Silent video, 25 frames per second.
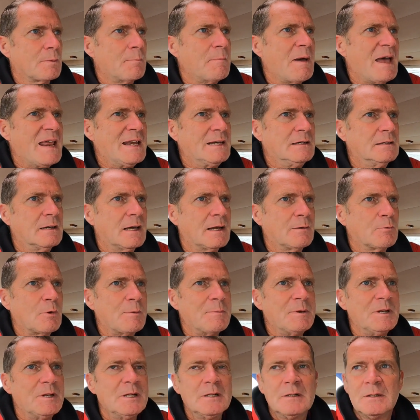men
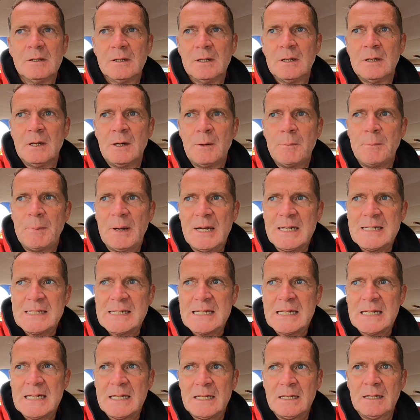and women,
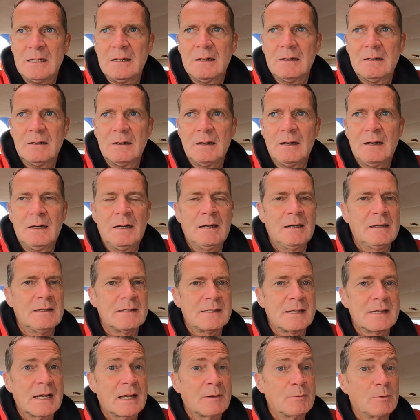based here
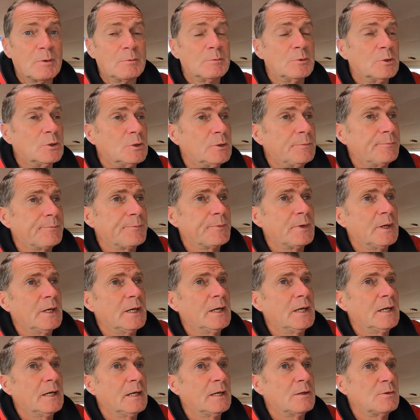in the Second World War.
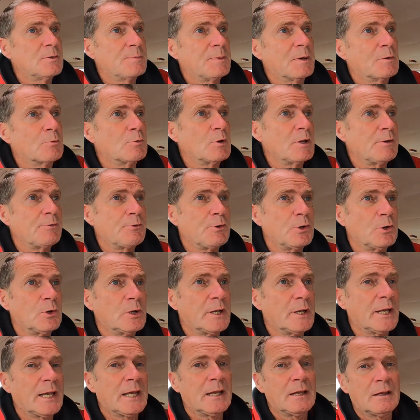It was a big
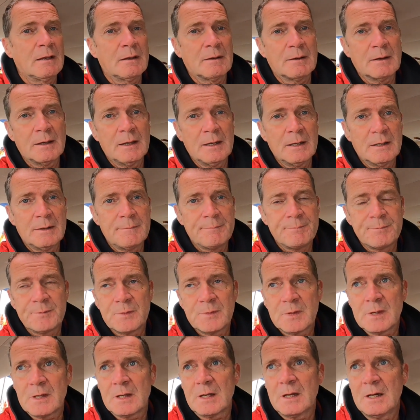refuelling
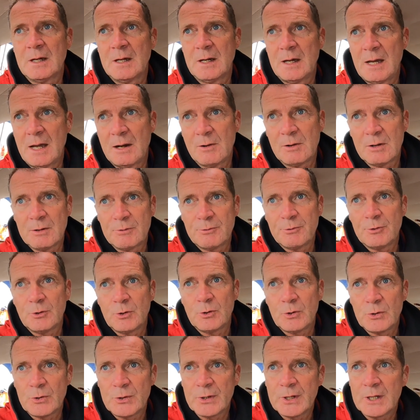area
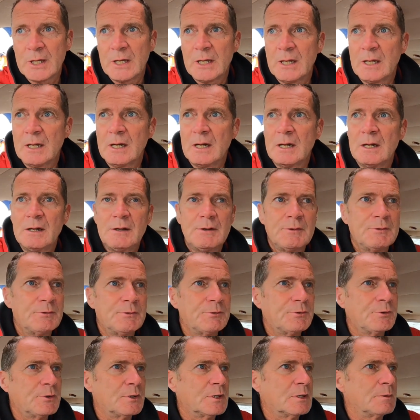for
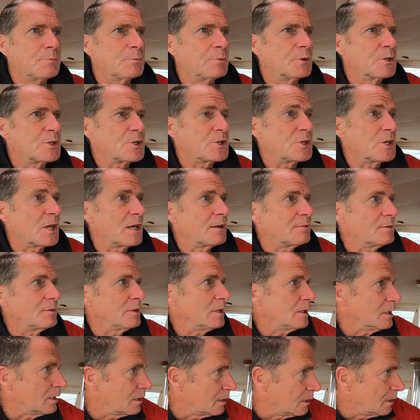the British
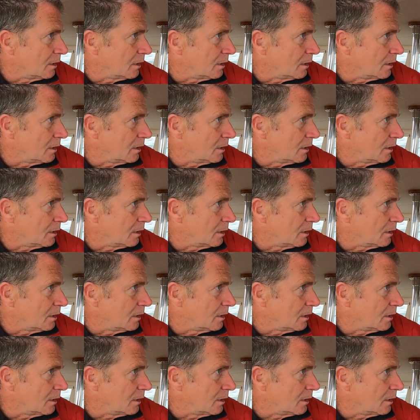Navy.